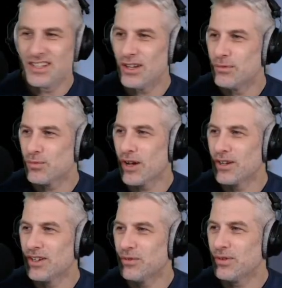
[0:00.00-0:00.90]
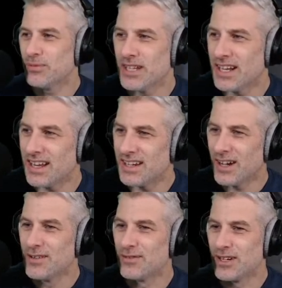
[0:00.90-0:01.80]
It was one that when you leant
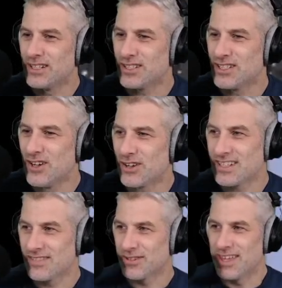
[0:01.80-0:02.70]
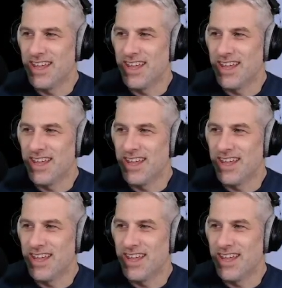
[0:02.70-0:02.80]
over it, it just knocked everything